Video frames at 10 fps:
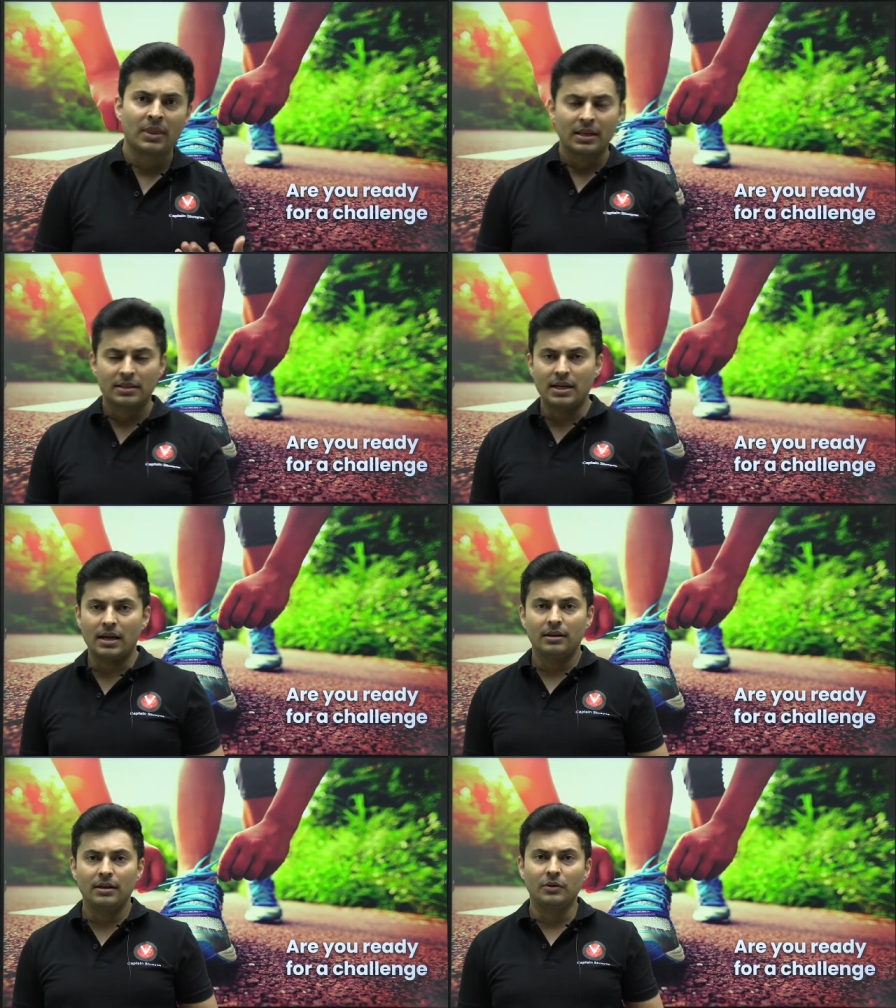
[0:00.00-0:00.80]

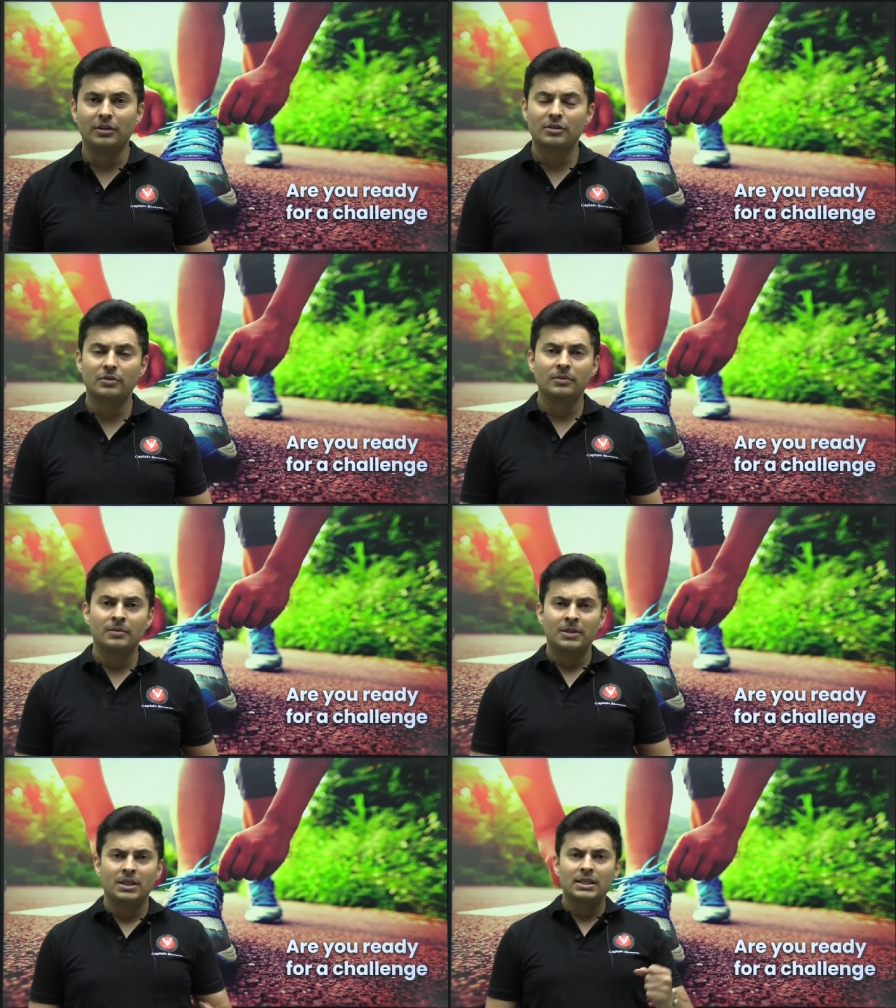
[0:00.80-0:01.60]
saturday also
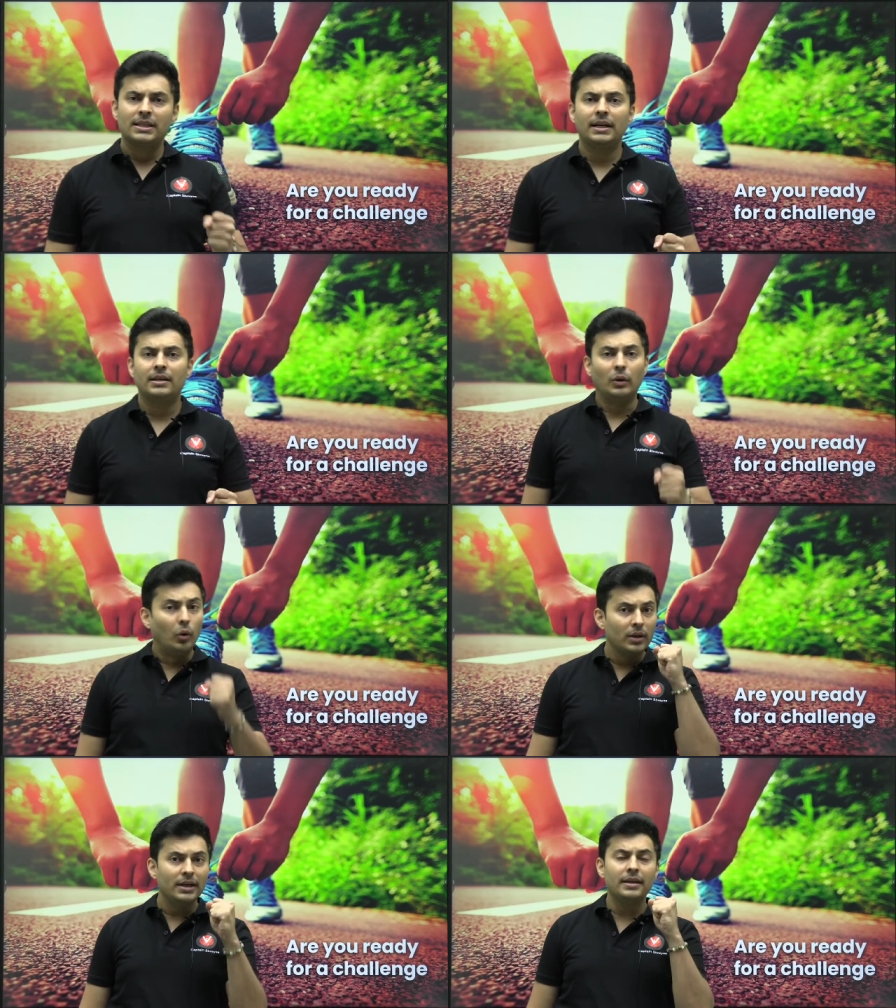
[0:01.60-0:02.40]
that
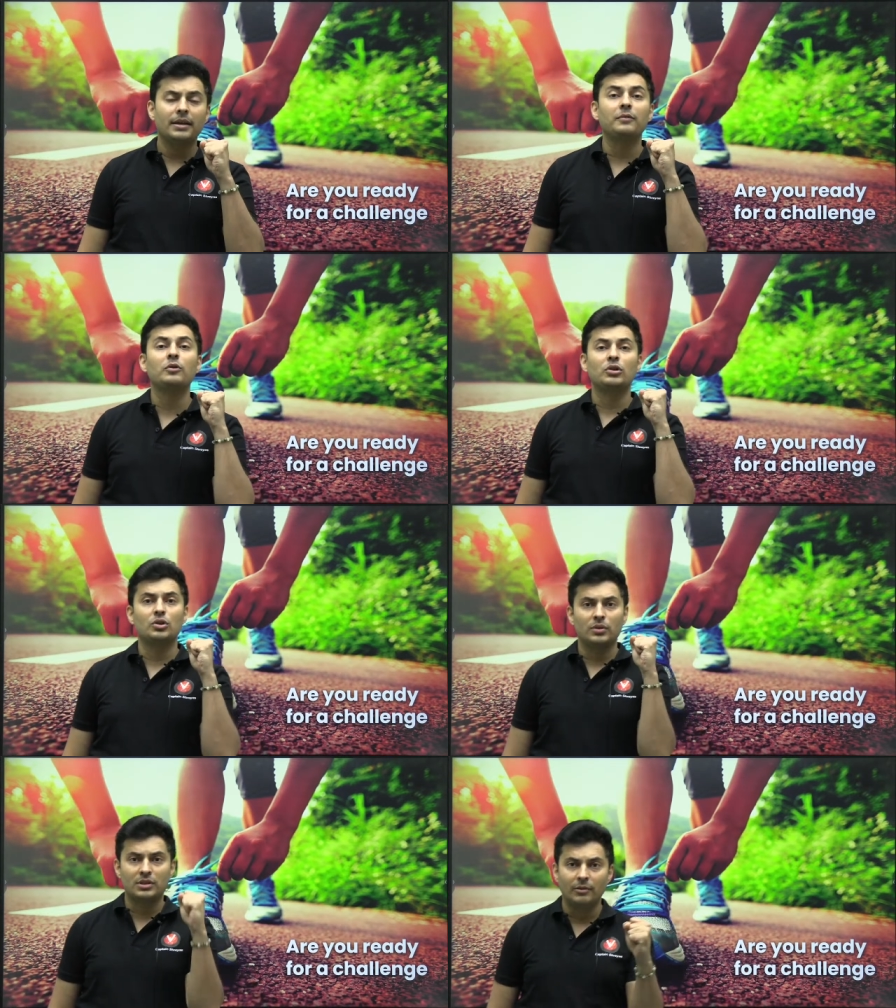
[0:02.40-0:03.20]
only if you
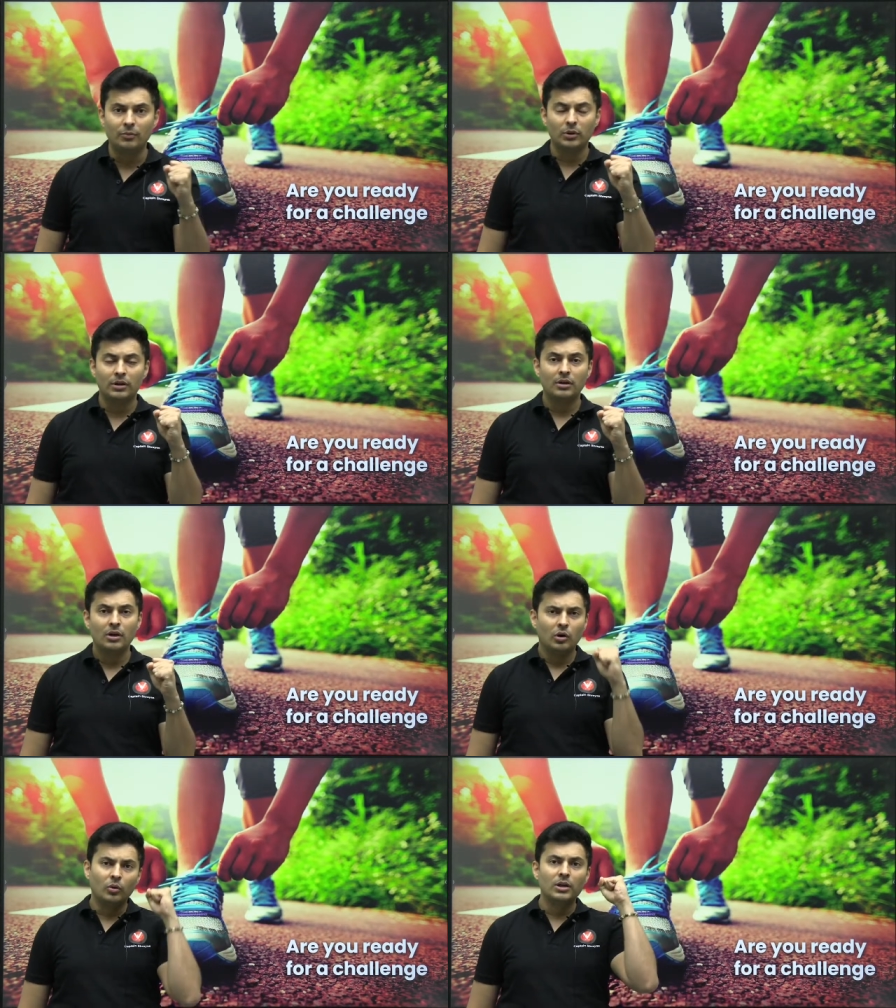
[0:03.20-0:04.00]
show support
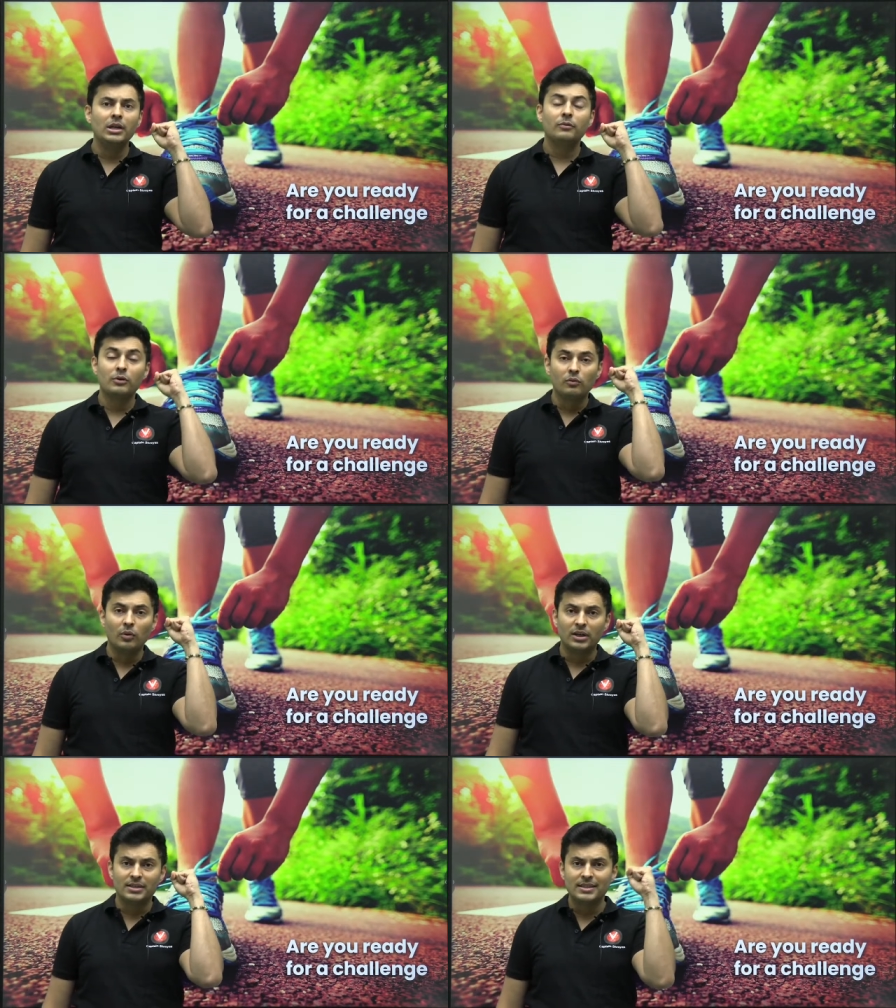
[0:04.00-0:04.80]
only if you
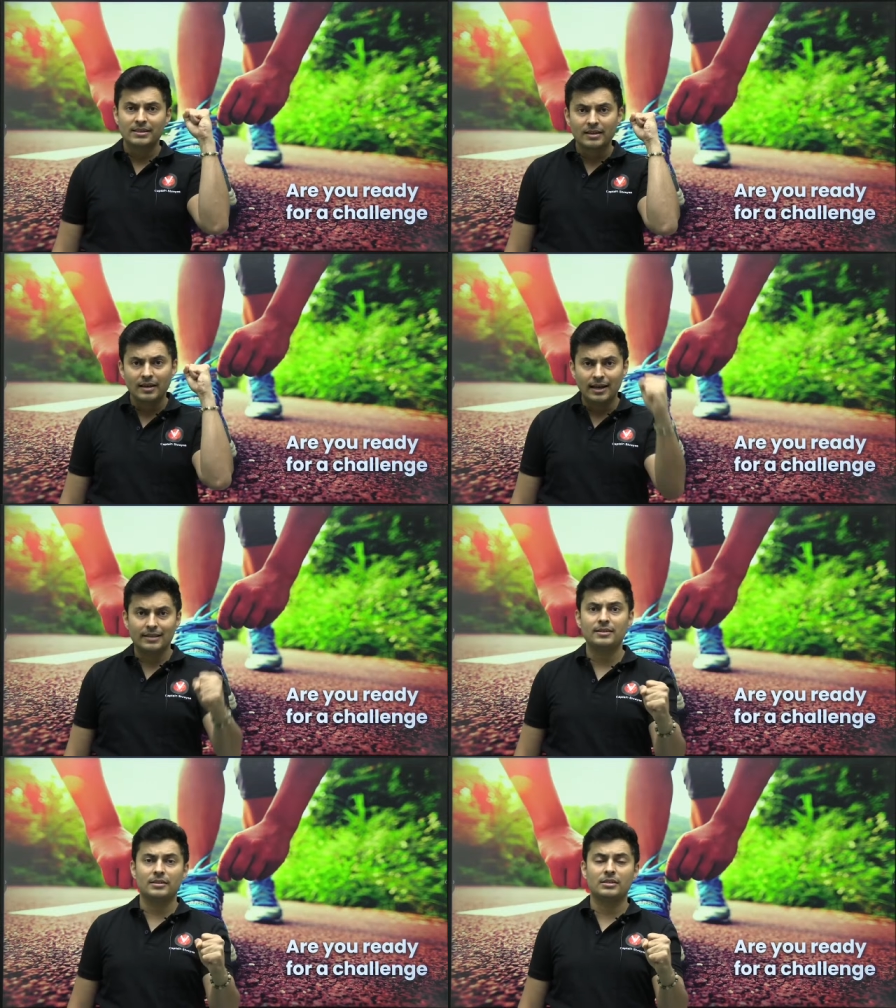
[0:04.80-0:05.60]
watch these
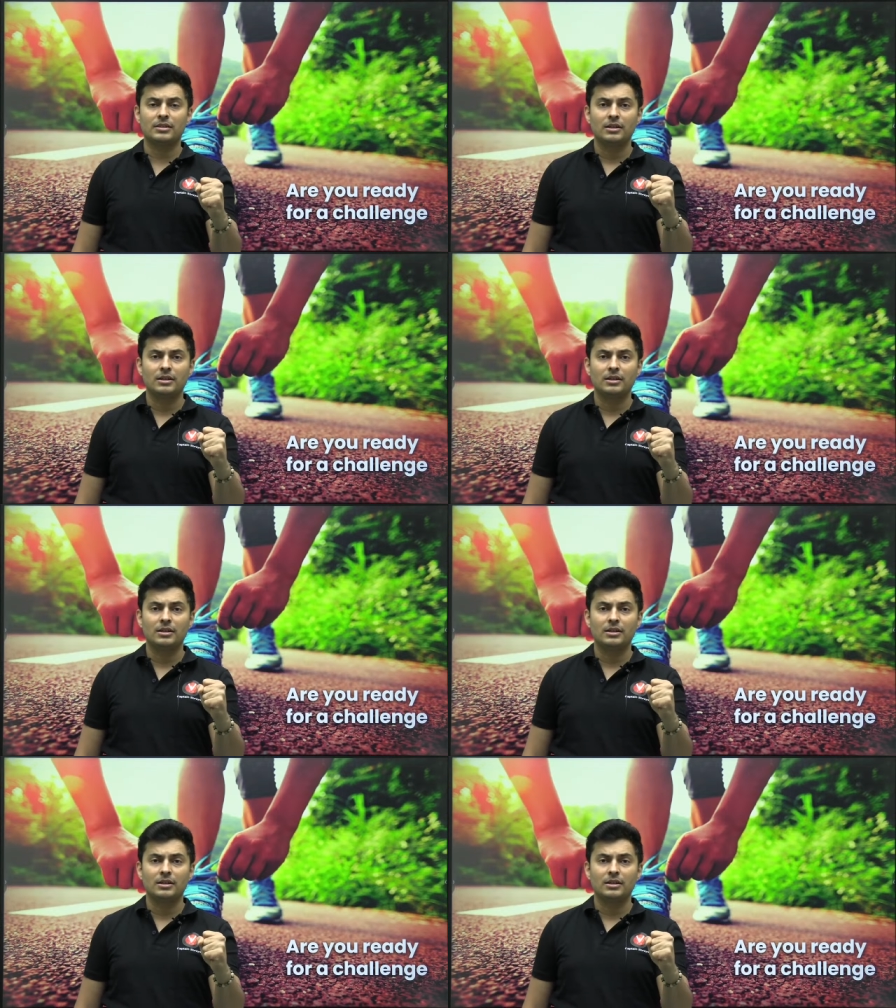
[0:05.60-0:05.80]
classes